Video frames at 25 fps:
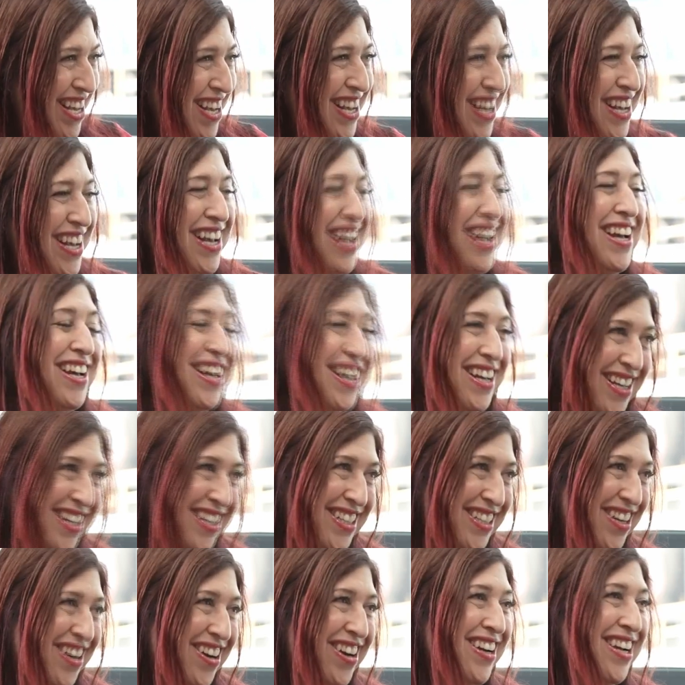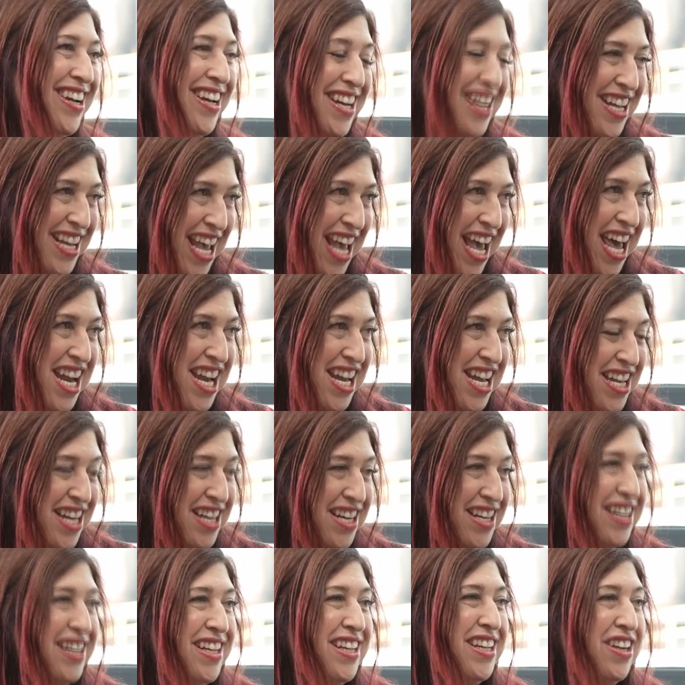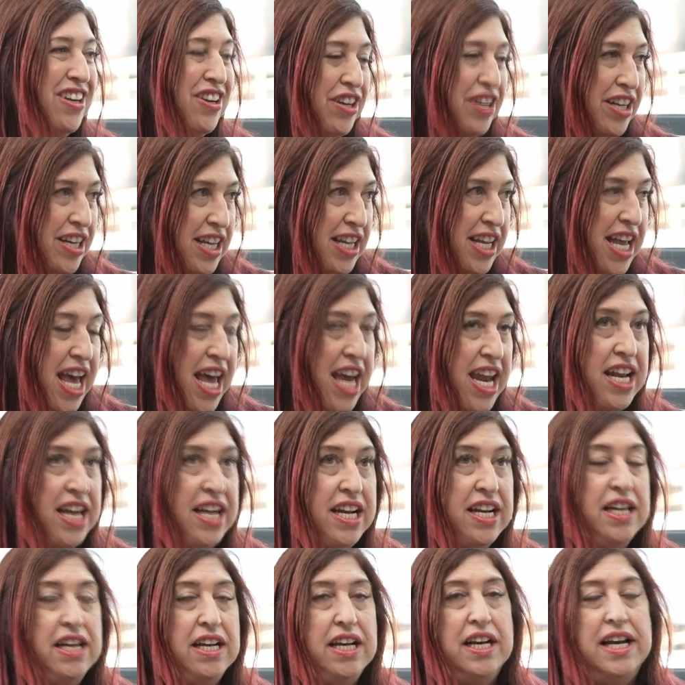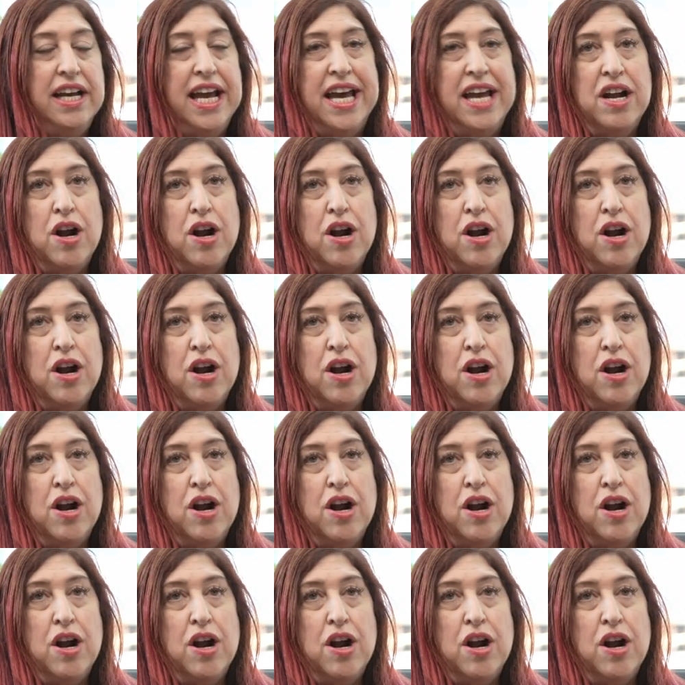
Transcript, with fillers: So you are the you're one gonna get it. get it. You're gonna get it. Yeah.